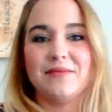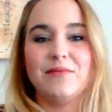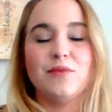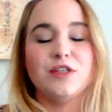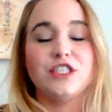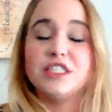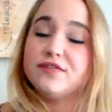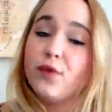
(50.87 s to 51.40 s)

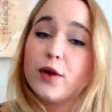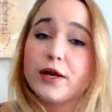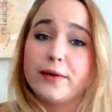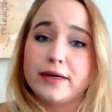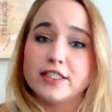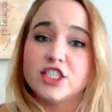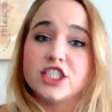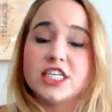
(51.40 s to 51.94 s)
which is 40
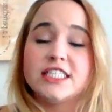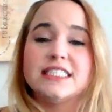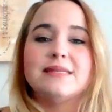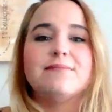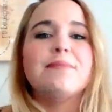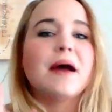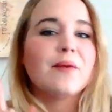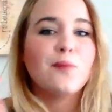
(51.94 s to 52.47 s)
questions,
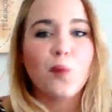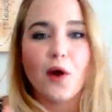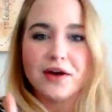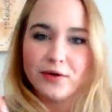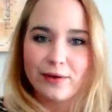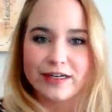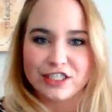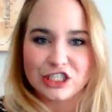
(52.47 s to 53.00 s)
by one
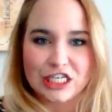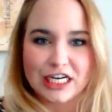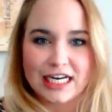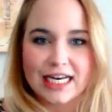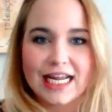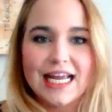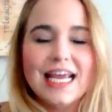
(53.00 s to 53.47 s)
question,